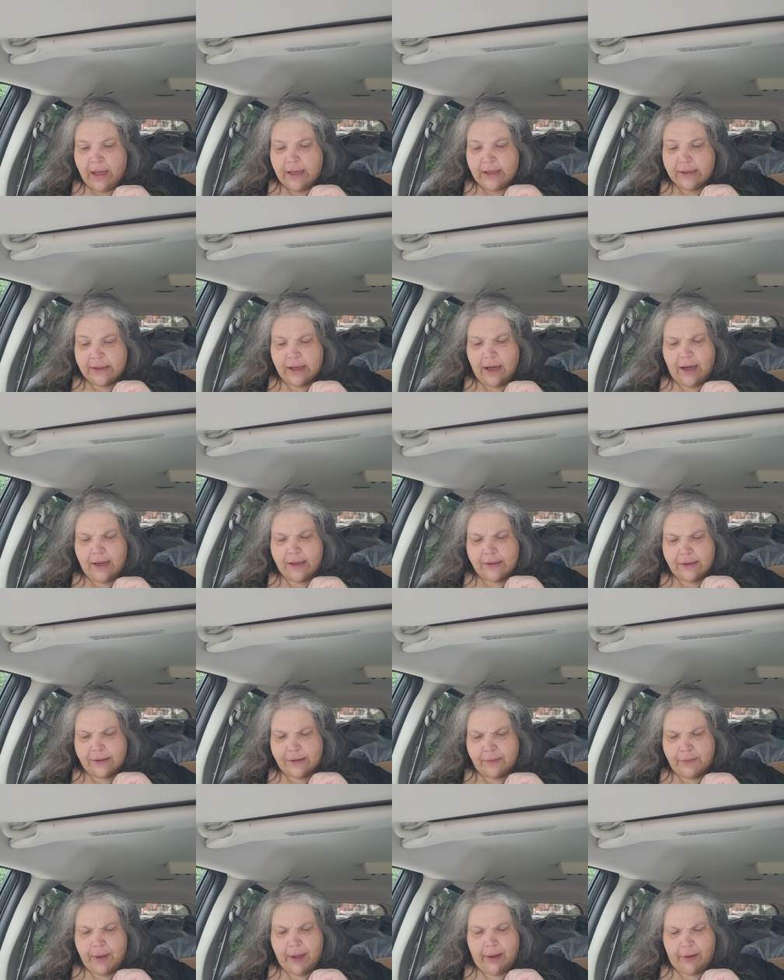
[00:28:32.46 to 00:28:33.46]
Size,
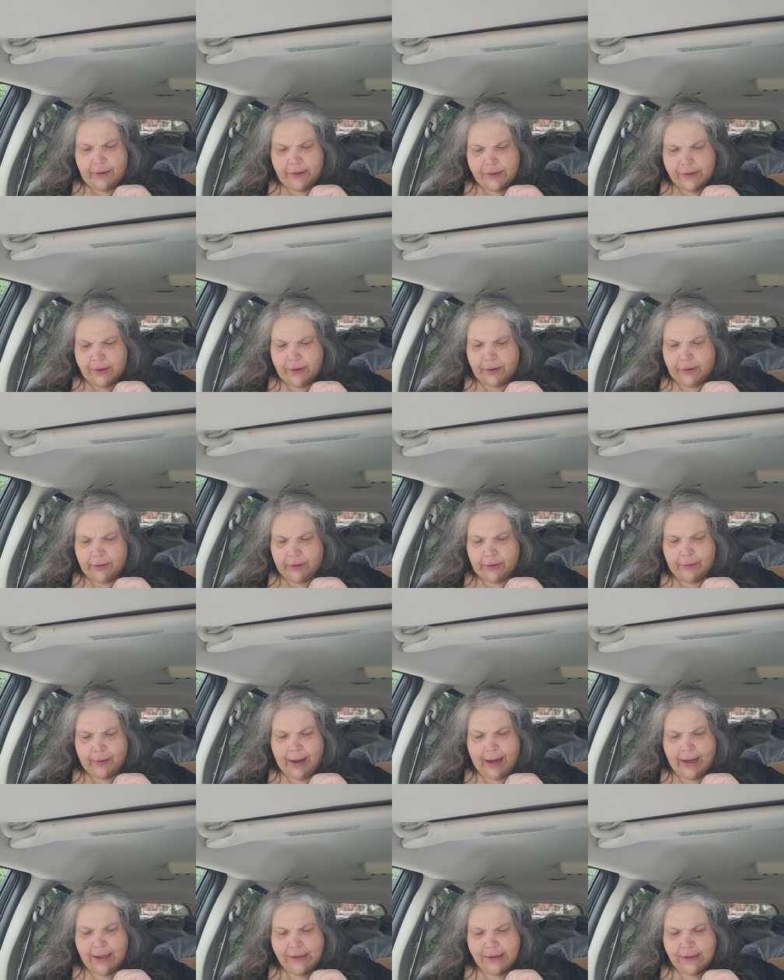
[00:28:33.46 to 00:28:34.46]
it's a male concern. Who
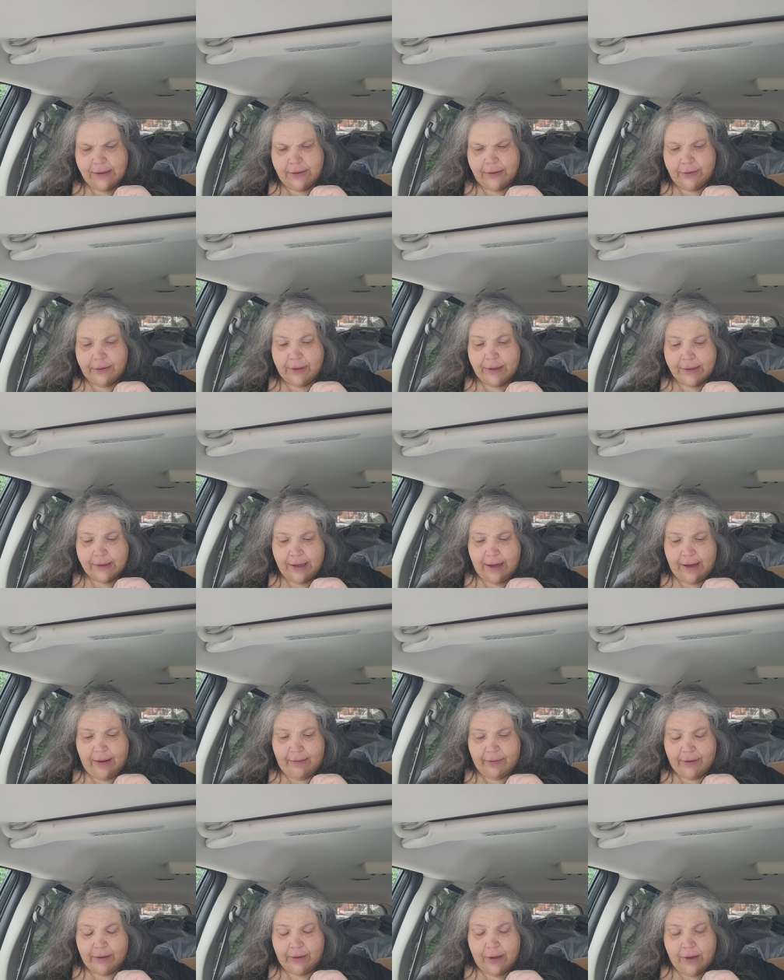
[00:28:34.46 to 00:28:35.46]
has it, who doesn't
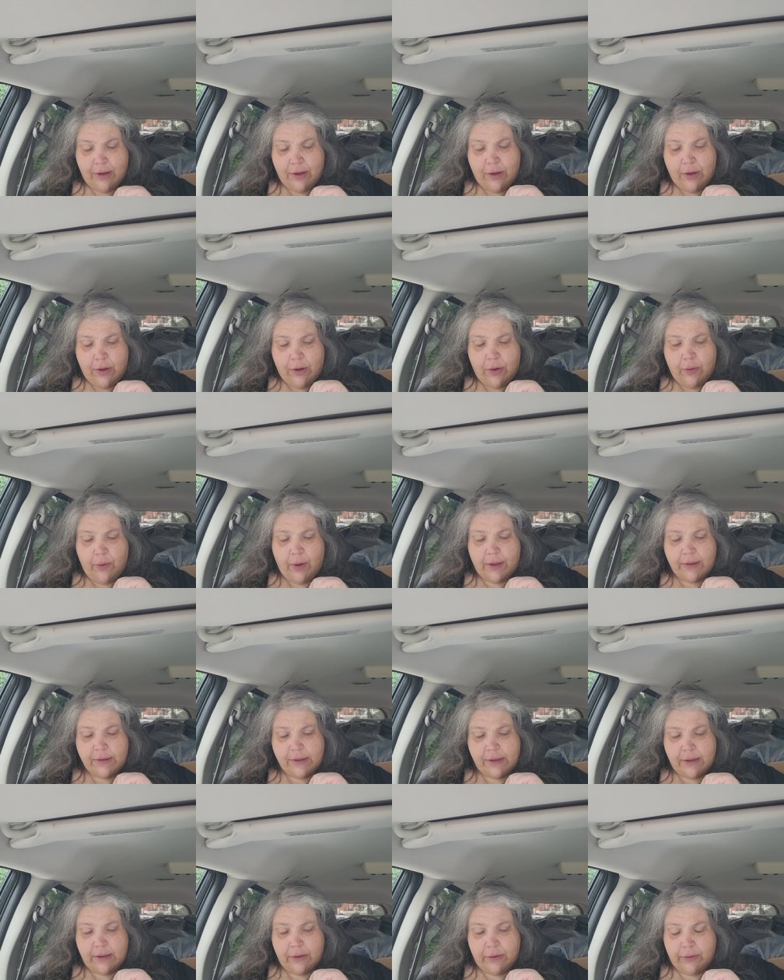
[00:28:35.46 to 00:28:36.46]
have it, who wants
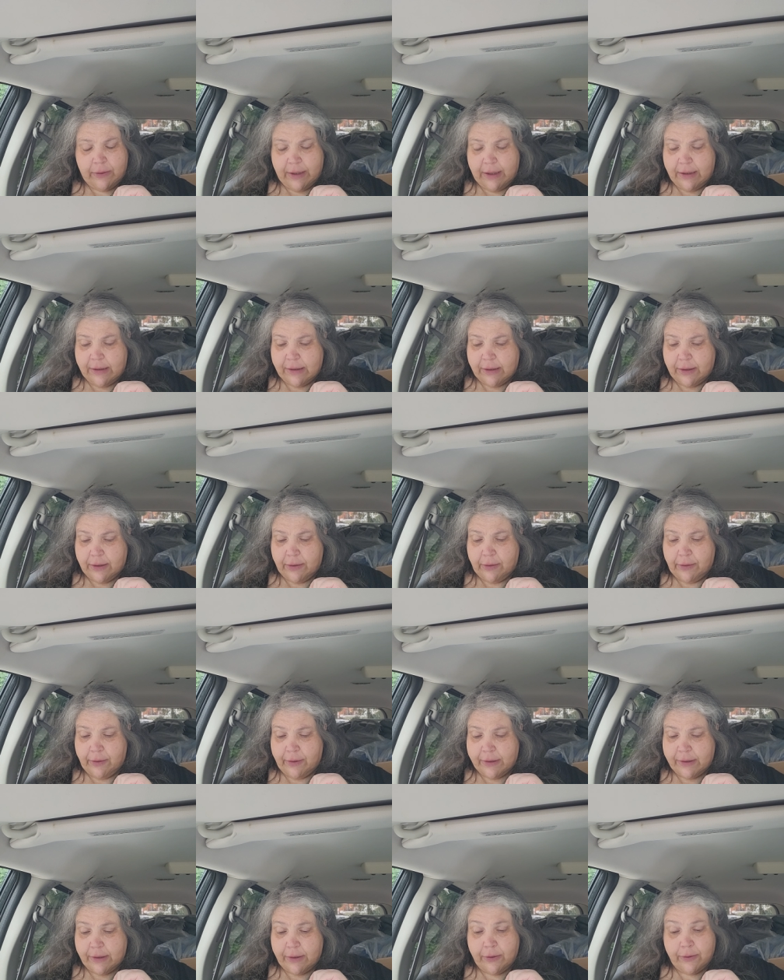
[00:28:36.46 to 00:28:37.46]
it and who needs it, who
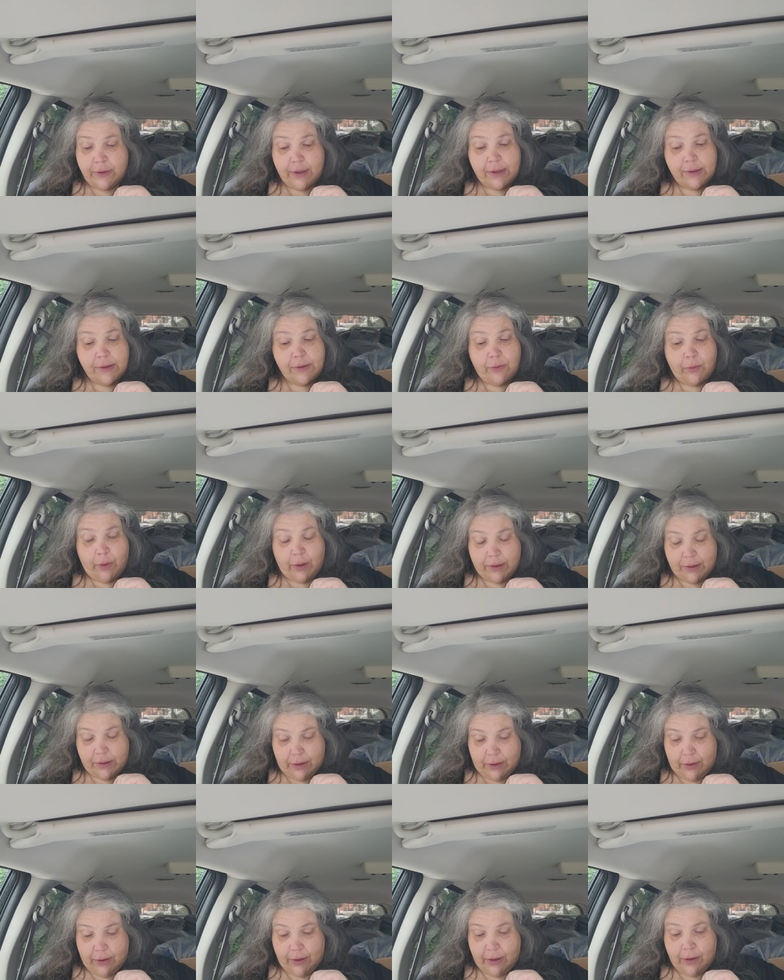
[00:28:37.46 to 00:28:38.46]
looks and who doesn't want to
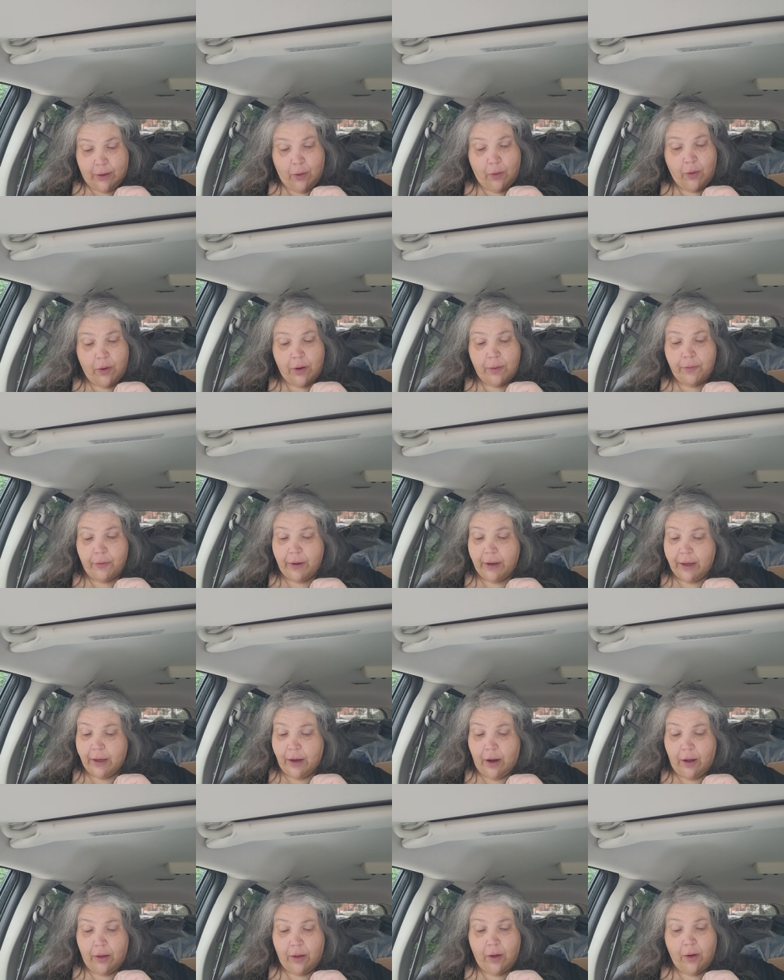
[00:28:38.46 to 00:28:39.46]
look, or bring it
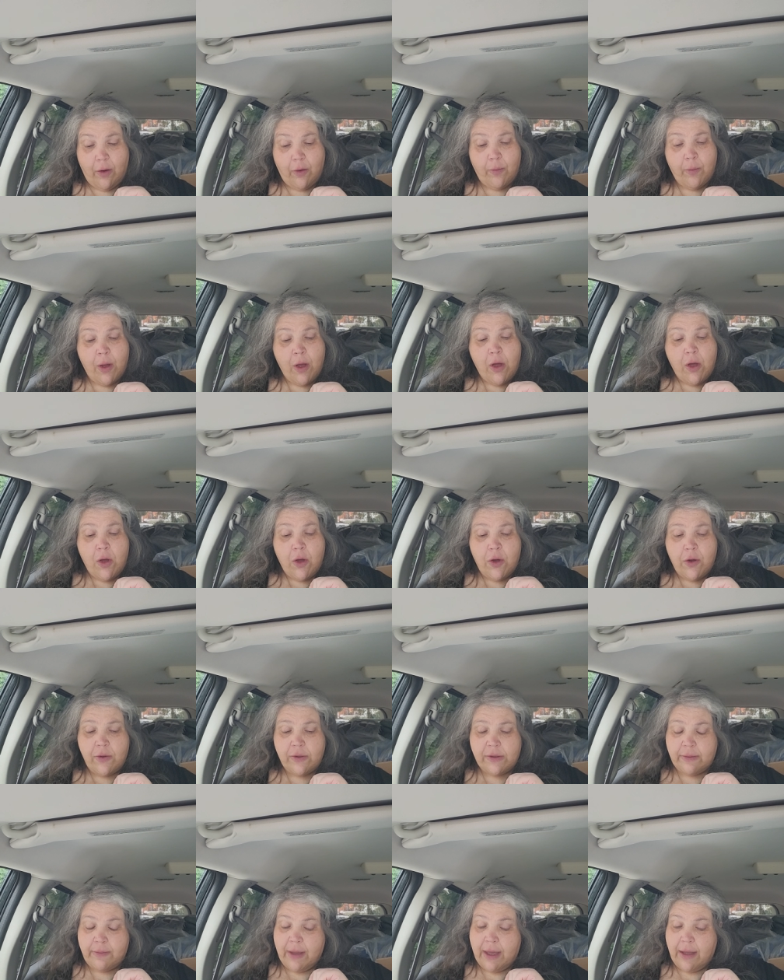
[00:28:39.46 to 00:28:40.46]
all home,
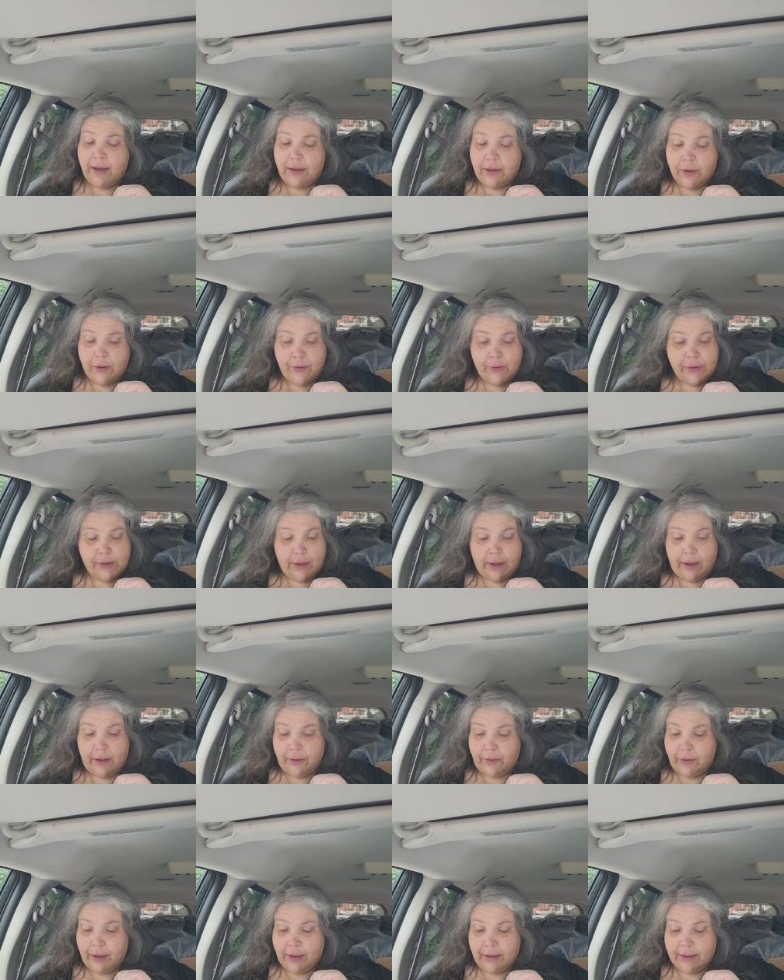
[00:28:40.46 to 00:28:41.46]
who's a man and who's not,
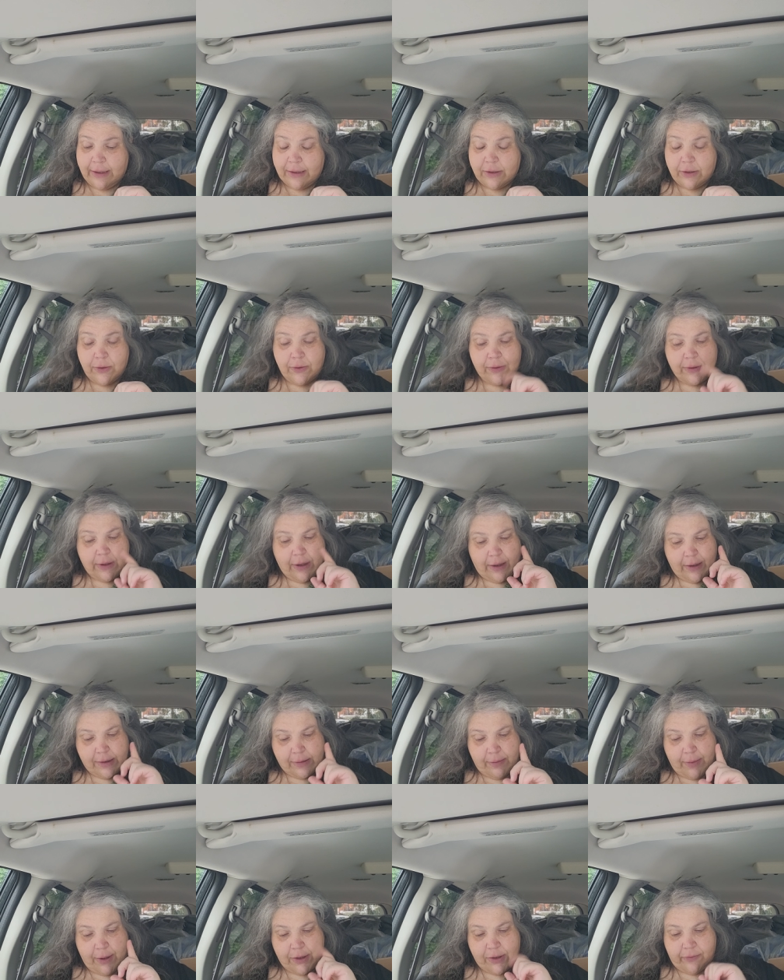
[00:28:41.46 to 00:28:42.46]
or at least who's not as
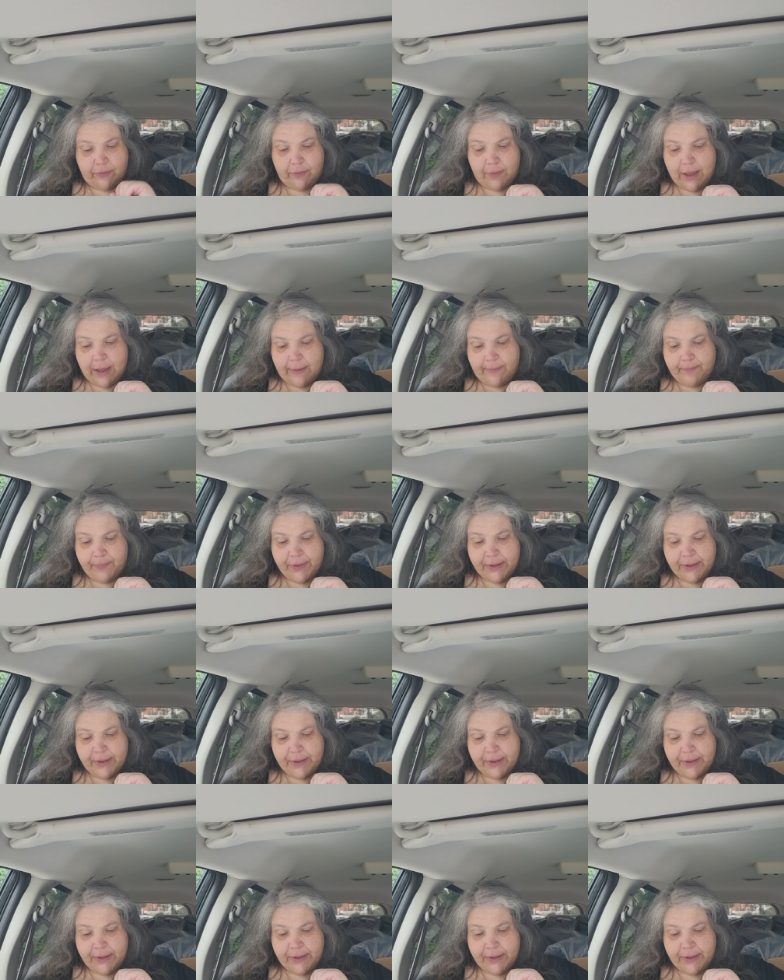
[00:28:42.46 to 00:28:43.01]
much of a man.